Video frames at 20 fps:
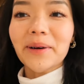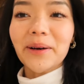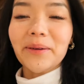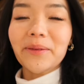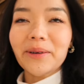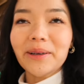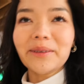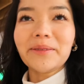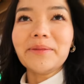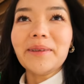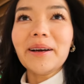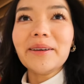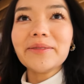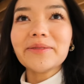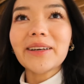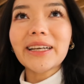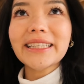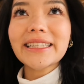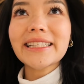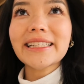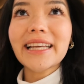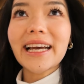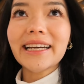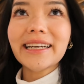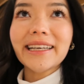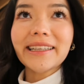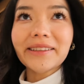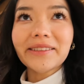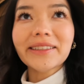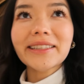but one of my friends said
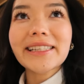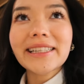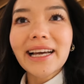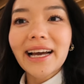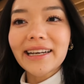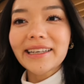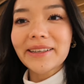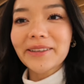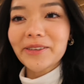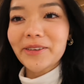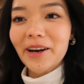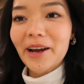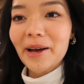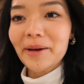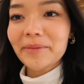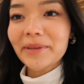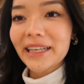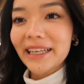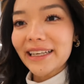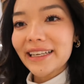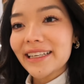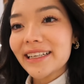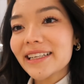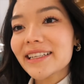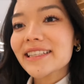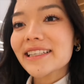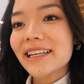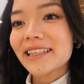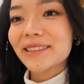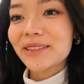it looks kind of
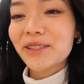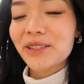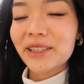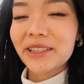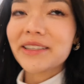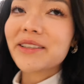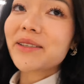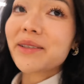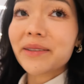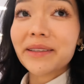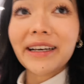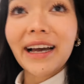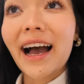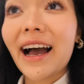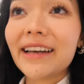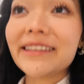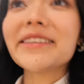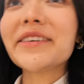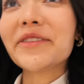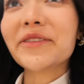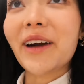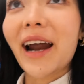grandma-ish and she's kind of